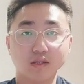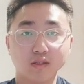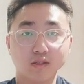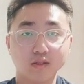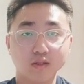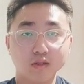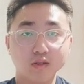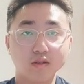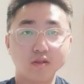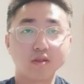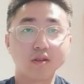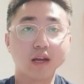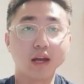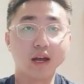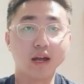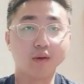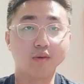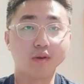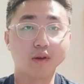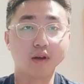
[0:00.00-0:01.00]
touring
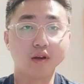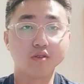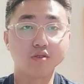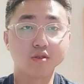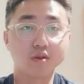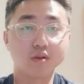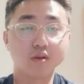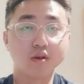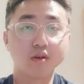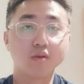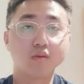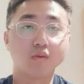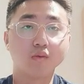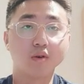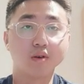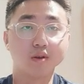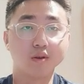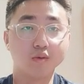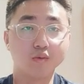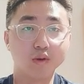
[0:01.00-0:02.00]
agricultural
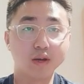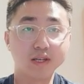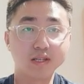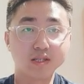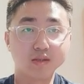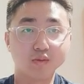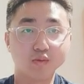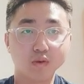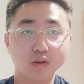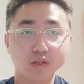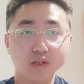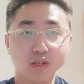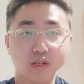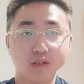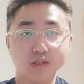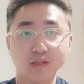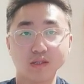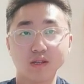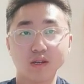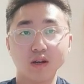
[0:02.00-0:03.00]

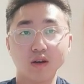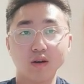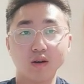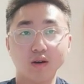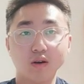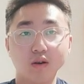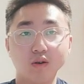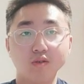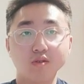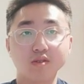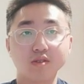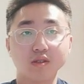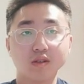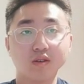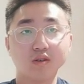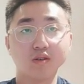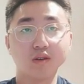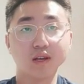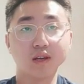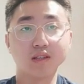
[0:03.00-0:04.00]
wastewaters.
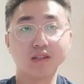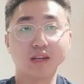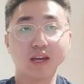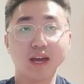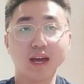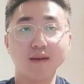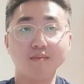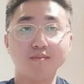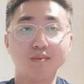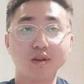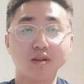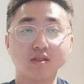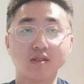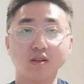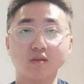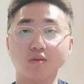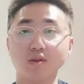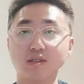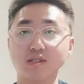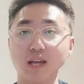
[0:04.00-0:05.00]
Also, it can be the
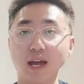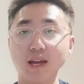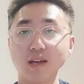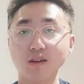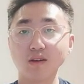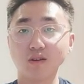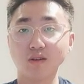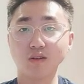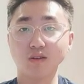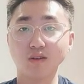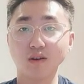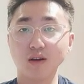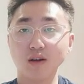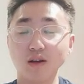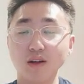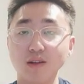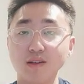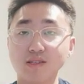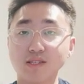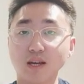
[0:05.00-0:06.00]
recycle.
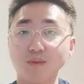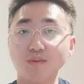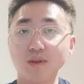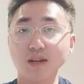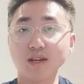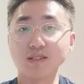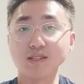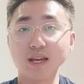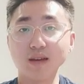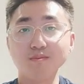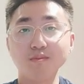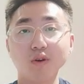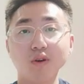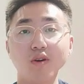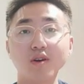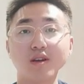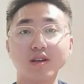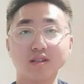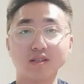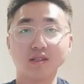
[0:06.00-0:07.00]
Some example
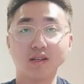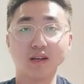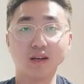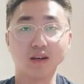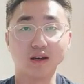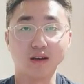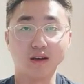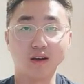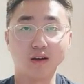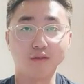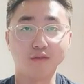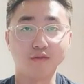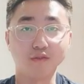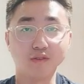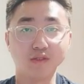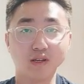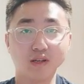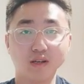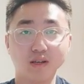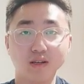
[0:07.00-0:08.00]
is of
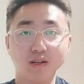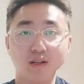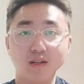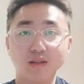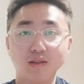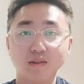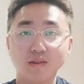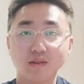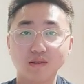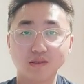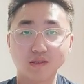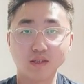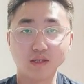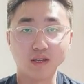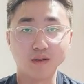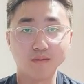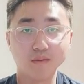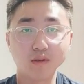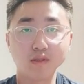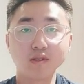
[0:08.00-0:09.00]
the
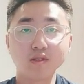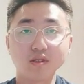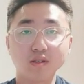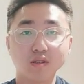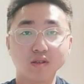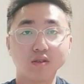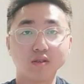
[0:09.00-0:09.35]
treatment